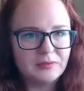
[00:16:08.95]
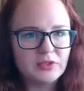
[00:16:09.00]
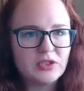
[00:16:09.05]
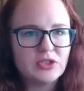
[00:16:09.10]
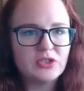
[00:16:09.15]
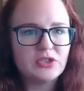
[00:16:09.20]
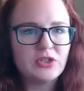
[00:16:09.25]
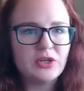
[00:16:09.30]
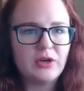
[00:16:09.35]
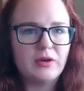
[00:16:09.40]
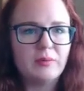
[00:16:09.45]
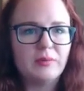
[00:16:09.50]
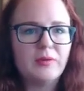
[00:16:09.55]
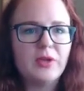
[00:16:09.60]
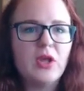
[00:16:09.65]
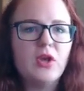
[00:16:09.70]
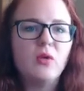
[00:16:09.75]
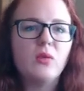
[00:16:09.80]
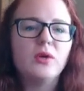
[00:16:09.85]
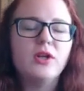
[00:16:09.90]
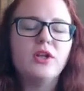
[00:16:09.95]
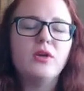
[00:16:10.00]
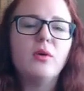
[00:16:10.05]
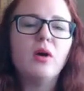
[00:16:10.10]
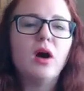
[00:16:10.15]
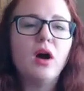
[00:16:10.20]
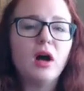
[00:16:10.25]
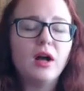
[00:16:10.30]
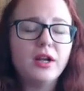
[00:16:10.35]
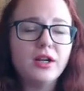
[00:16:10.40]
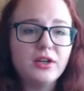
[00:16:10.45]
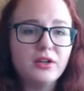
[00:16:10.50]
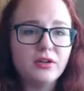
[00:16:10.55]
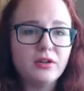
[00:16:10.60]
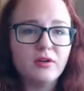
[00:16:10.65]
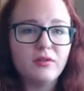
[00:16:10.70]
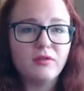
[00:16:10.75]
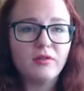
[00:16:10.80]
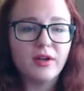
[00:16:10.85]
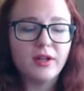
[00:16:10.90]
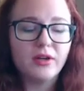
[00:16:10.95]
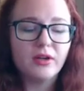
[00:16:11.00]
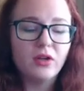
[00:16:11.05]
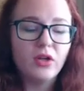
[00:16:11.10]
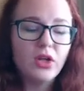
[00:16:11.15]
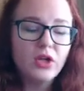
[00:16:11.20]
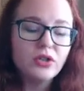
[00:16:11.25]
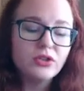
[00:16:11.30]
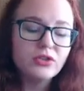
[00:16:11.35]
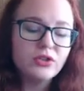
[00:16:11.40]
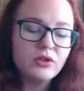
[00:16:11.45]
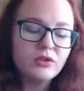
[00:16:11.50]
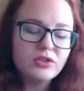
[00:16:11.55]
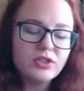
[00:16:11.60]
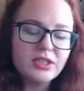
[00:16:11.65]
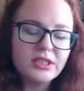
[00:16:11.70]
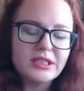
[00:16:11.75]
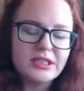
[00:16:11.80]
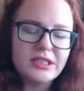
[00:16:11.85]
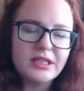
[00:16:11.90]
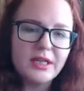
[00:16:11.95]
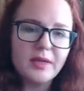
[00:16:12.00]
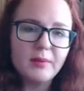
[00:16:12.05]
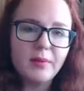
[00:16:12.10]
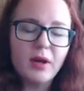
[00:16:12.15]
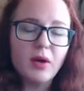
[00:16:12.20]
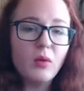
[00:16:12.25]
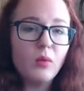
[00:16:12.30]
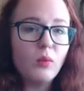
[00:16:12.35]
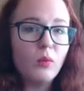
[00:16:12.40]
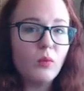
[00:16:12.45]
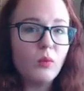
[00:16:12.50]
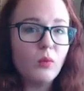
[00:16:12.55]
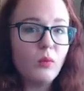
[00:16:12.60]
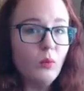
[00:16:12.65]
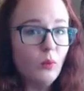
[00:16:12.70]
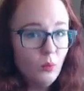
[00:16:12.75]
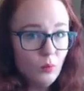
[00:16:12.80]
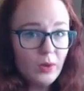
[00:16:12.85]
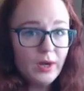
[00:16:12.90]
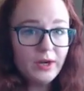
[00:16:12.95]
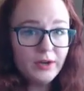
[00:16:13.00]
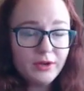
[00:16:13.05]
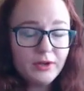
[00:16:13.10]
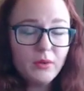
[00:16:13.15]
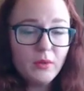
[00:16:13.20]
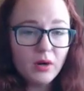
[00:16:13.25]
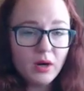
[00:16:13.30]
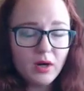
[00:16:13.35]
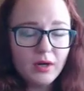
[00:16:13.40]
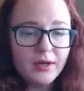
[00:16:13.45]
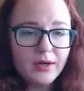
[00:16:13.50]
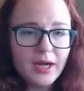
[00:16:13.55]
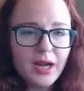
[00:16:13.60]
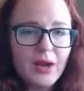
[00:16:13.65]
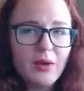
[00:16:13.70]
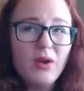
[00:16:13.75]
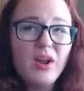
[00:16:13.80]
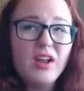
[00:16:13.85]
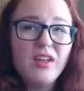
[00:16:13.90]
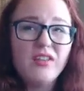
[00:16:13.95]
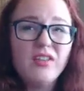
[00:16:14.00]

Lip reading: So when you audit your funnel, don't just think about where you are now.